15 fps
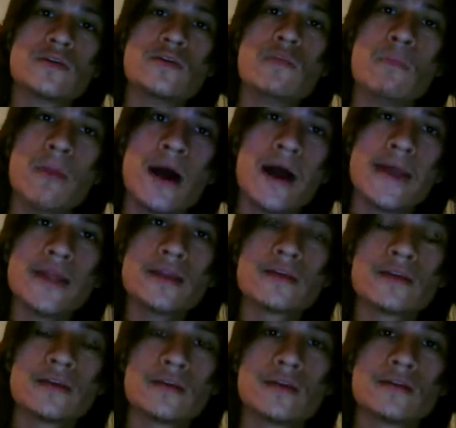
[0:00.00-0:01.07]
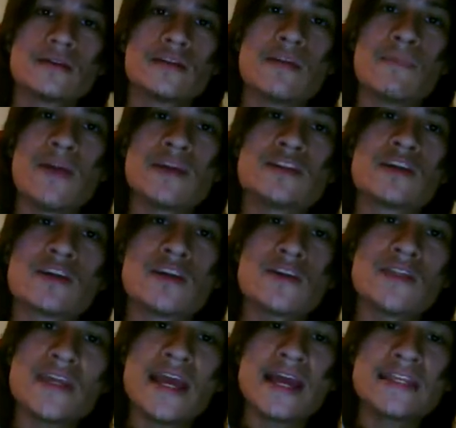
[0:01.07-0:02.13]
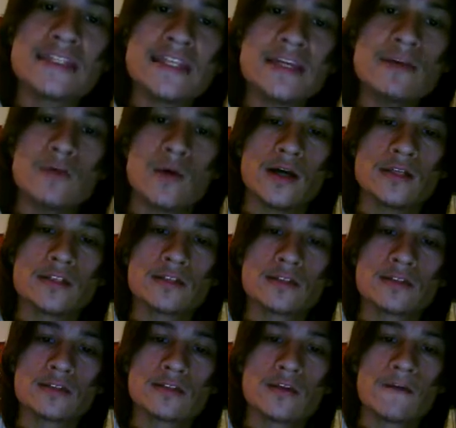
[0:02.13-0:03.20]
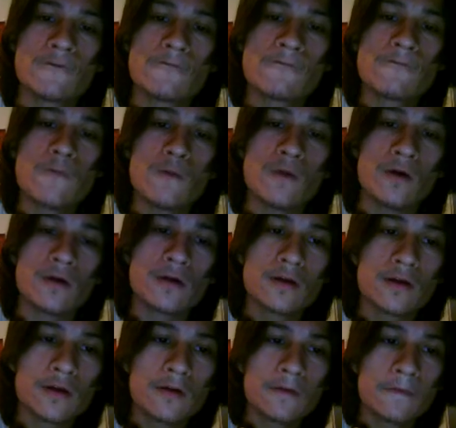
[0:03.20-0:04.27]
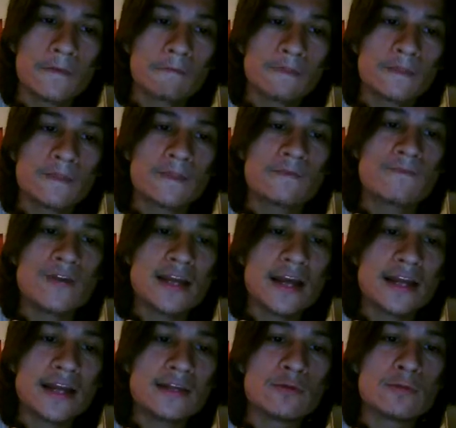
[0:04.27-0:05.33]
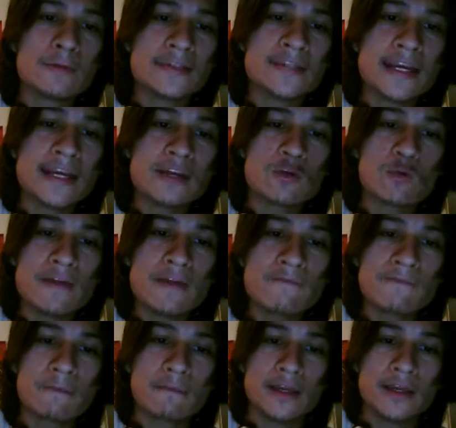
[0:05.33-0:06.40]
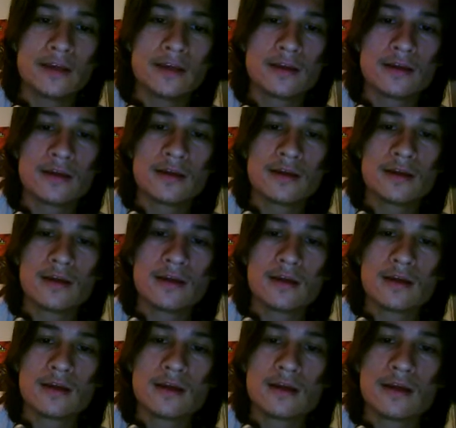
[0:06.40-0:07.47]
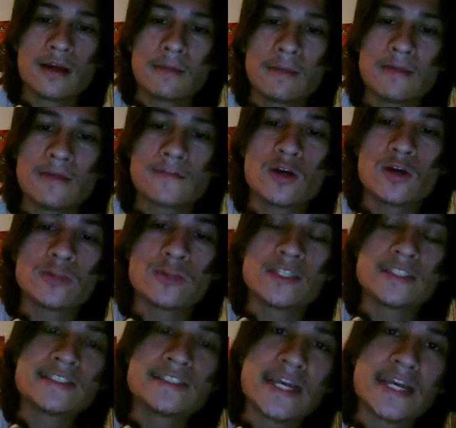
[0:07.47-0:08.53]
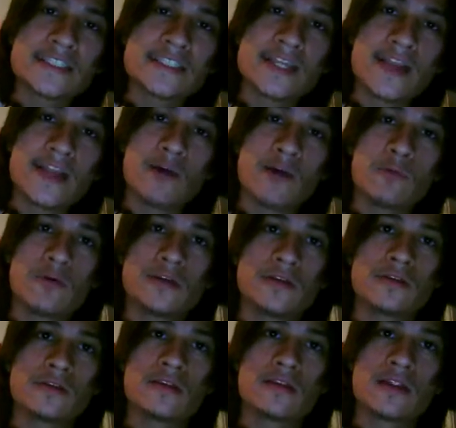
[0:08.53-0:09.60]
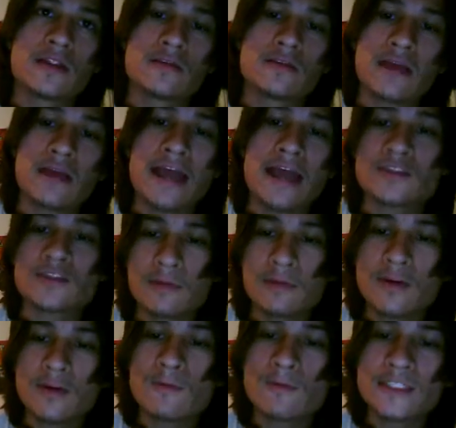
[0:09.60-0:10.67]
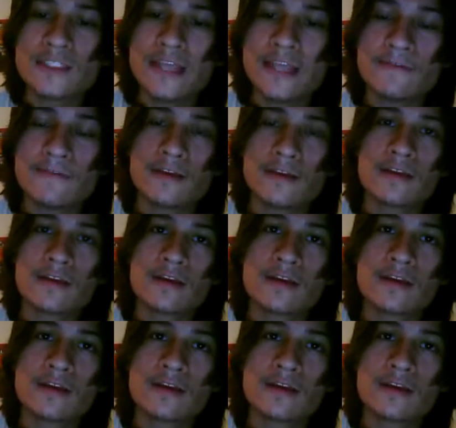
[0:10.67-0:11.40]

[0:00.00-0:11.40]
You might. Depends how good the ID was. 4, the fake ID would be taken away from me. I'm going to have to go with the 6 on that one. Actually, I'm going to go with 7.